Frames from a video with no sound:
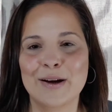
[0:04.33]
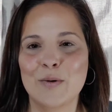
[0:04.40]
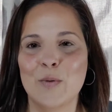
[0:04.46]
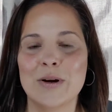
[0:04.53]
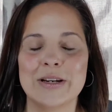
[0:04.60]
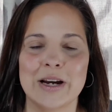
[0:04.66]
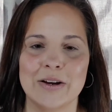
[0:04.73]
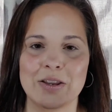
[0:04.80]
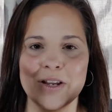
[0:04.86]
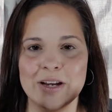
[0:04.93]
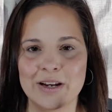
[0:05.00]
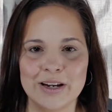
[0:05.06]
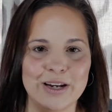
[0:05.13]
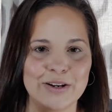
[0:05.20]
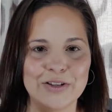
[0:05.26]
went down the
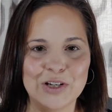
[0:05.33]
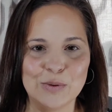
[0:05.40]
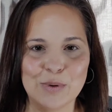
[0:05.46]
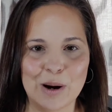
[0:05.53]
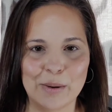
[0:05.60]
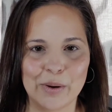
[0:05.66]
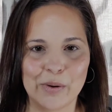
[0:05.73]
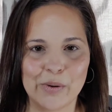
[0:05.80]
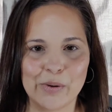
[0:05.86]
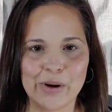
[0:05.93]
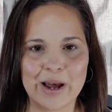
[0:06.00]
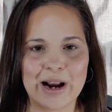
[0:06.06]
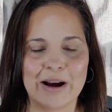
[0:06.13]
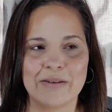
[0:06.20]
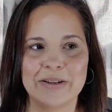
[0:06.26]
YouTube rabbit hole
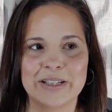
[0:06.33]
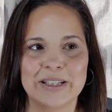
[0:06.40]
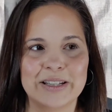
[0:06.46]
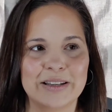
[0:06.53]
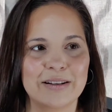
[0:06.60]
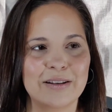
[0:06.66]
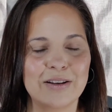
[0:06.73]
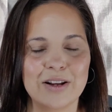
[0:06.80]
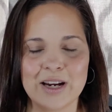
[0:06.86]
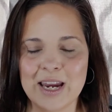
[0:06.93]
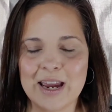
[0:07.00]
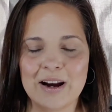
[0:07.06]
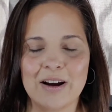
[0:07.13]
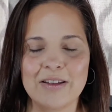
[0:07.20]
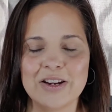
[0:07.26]
and I was looking
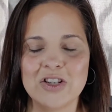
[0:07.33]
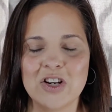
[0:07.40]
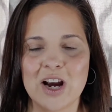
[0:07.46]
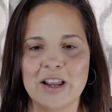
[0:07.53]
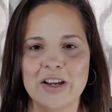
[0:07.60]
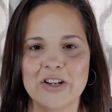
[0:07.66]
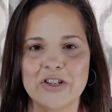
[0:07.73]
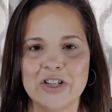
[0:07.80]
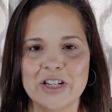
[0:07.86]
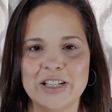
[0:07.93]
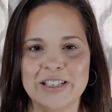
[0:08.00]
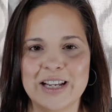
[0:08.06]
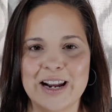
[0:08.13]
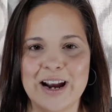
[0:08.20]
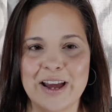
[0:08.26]
at all these
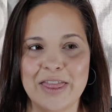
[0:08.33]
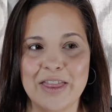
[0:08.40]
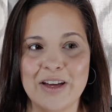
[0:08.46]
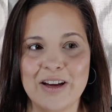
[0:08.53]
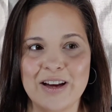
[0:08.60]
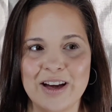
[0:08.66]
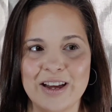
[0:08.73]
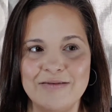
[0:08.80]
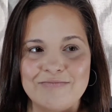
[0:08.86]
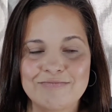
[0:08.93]
challenges and I thought